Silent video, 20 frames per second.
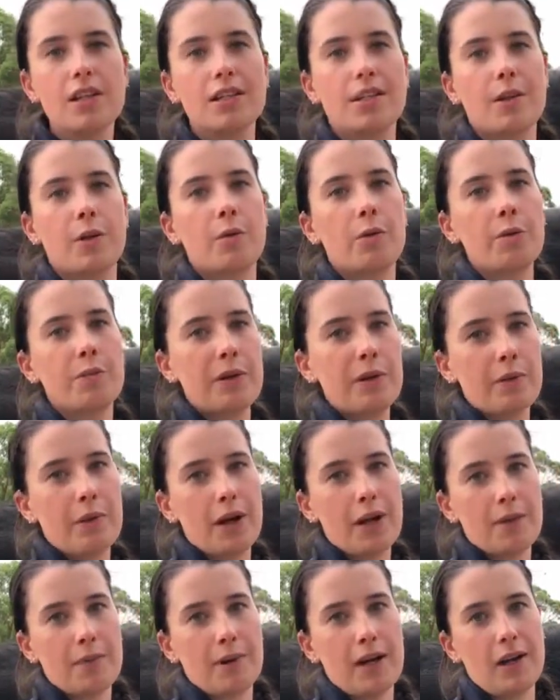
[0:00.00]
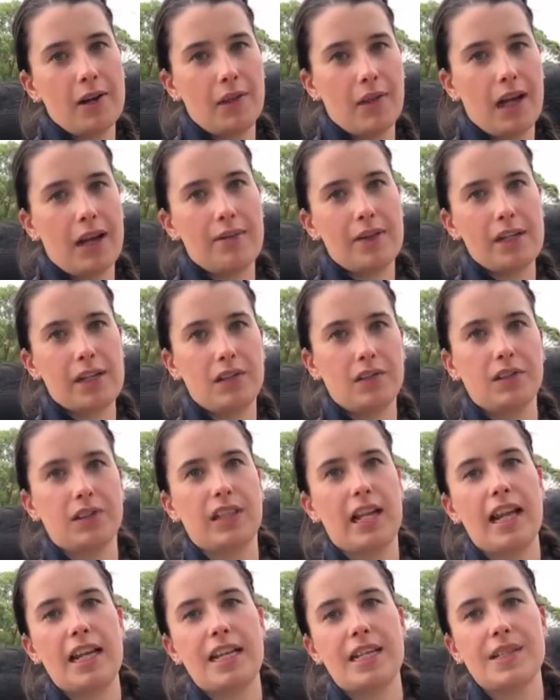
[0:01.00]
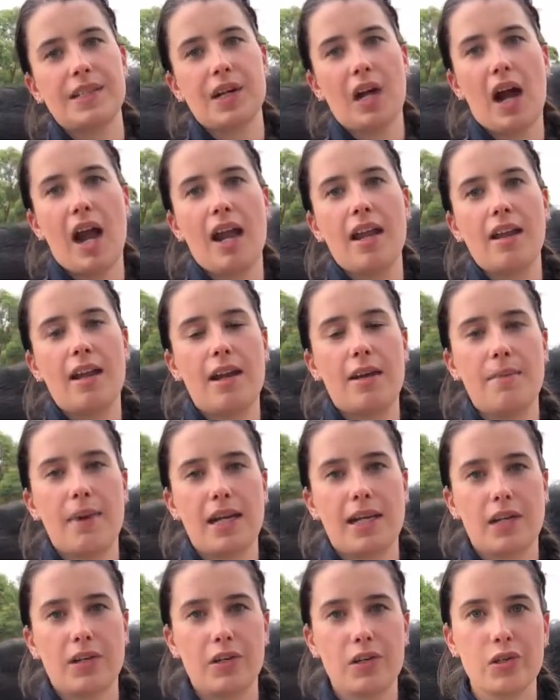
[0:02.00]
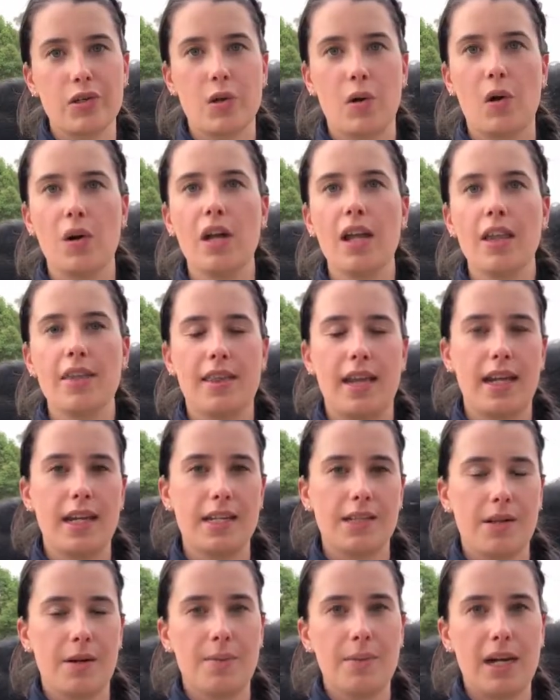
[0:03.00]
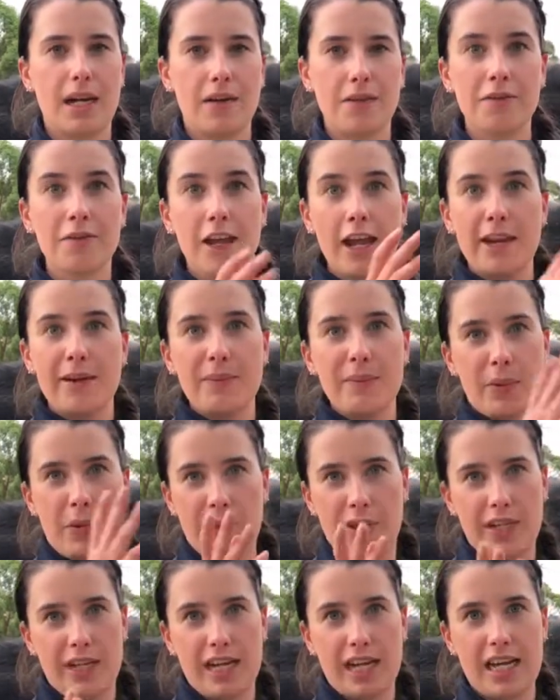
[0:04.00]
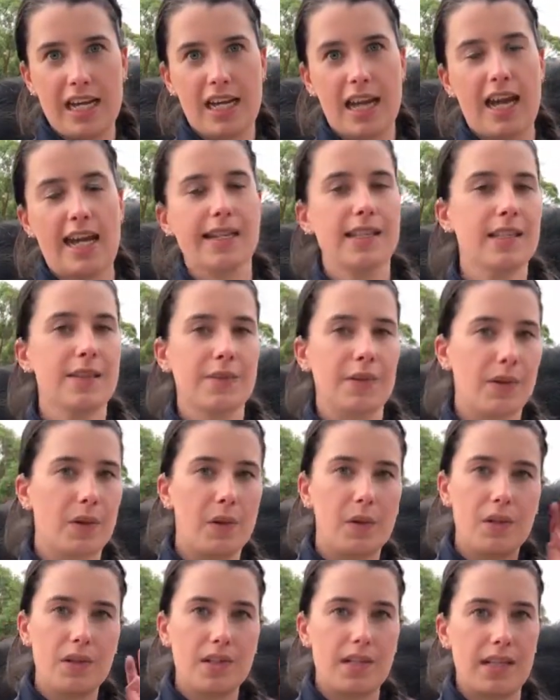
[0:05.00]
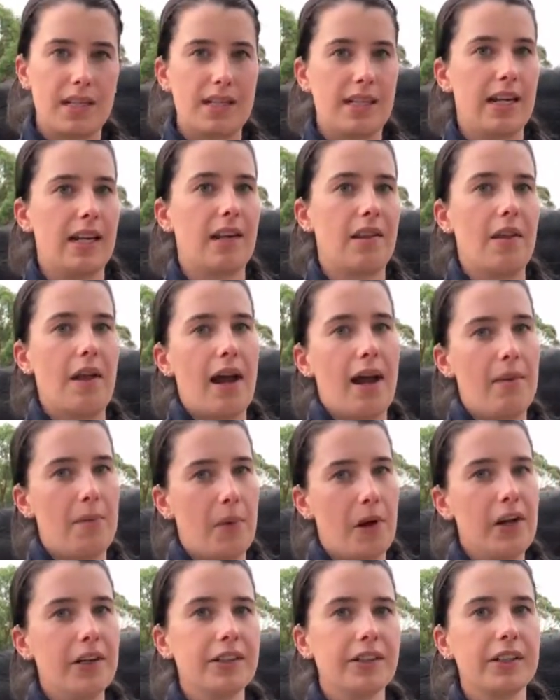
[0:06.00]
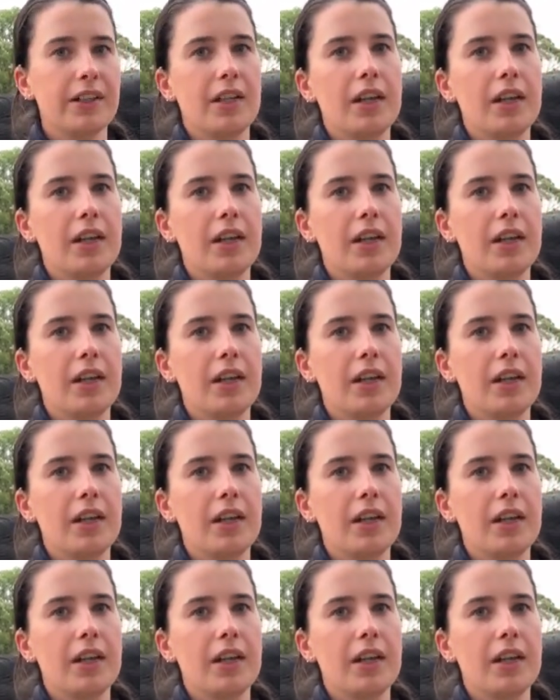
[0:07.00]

So it would be worthwhile having a look at his diet and making sure that he's not being fed more than he needs for a horse that's in light work.